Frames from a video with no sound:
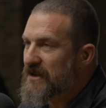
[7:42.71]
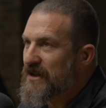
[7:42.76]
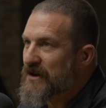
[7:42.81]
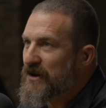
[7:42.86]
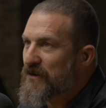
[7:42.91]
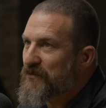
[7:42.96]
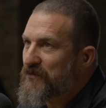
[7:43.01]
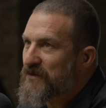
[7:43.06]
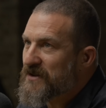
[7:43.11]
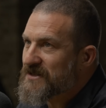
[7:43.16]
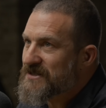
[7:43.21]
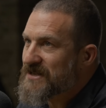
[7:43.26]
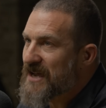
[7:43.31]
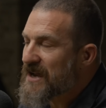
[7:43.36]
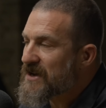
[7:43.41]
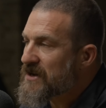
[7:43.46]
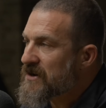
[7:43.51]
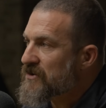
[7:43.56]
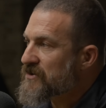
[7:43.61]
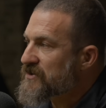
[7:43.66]
You know,
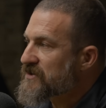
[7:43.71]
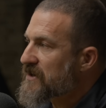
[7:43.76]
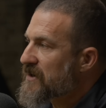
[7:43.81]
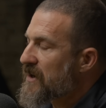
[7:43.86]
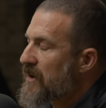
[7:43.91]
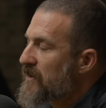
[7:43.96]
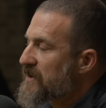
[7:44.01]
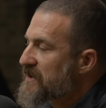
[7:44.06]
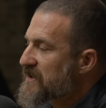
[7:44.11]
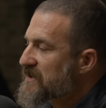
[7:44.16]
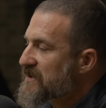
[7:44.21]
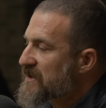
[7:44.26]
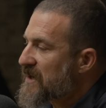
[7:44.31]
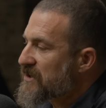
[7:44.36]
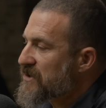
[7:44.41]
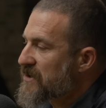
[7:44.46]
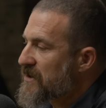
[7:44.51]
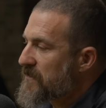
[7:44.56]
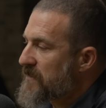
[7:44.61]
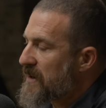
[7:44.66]
ten years ago, a
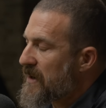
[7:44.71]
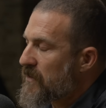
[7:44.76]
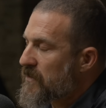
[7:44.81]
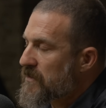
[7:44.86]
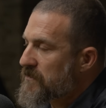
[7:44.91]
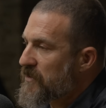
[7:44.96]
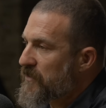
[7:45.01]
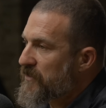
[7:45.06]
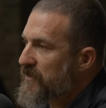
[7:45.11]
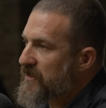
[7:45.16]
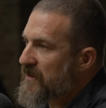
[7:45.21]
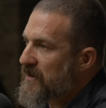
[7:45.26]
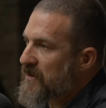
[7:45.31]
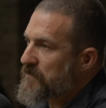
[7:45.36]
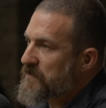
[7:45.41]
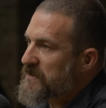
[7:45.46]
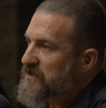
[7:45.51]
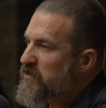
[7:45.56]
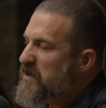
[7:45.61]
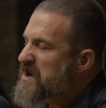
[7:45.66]
discussion about hormone
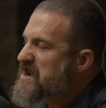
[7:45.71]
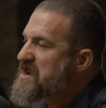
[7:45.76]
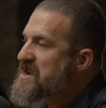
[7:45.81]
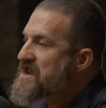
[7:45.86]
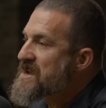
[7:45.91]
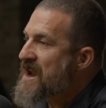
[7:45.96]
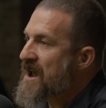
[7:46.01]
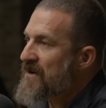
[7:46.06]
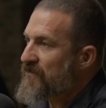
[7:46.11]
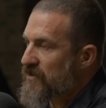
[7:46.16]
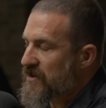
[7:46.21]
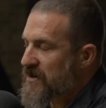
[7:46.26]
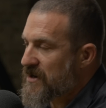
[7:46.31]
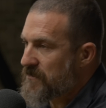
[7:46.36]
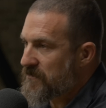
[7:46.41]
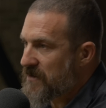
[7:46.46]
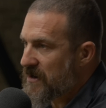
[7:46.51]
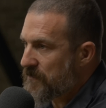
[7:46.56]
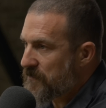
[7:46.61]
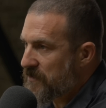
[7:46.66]
therapies would never
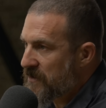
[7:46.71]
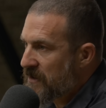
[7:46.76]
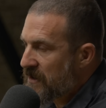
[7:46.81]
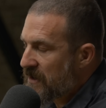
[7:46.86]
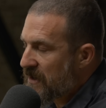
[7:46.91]
come up